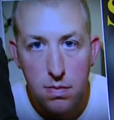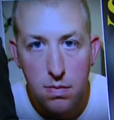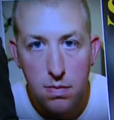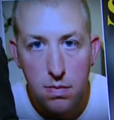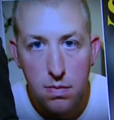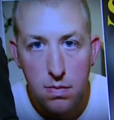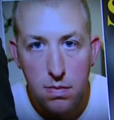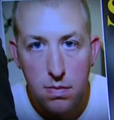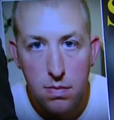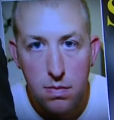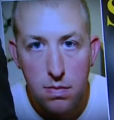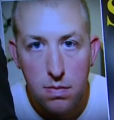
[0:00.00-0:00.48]

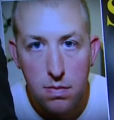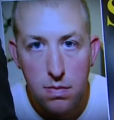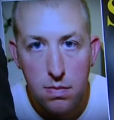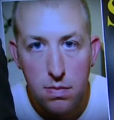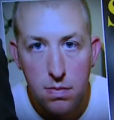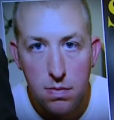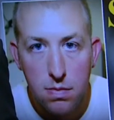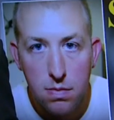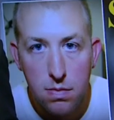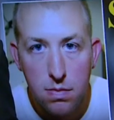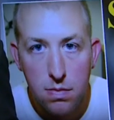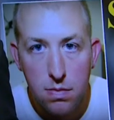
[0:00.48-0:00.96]

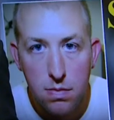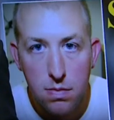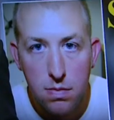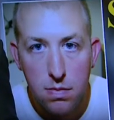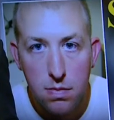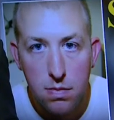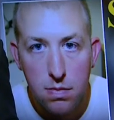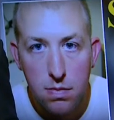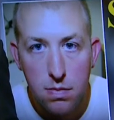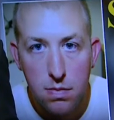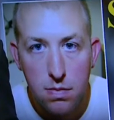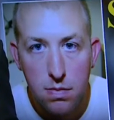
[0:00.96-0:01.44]

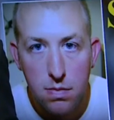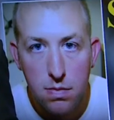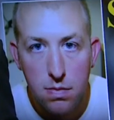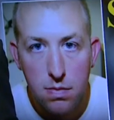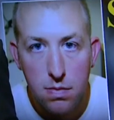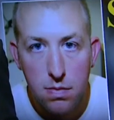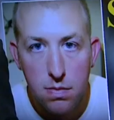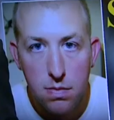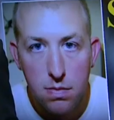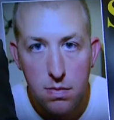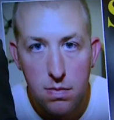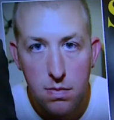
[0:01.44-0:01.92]

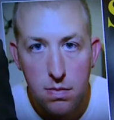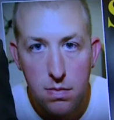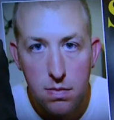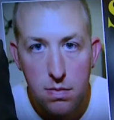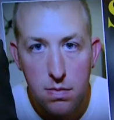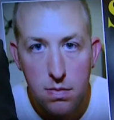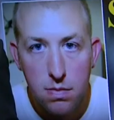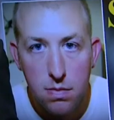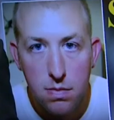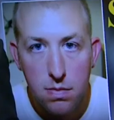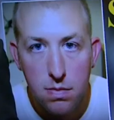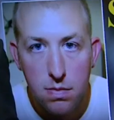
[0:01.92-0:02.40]

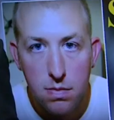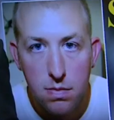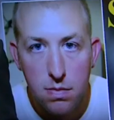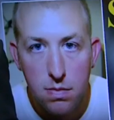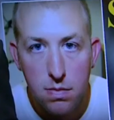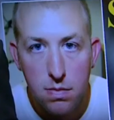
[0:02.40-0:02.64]
This person isn't speaking.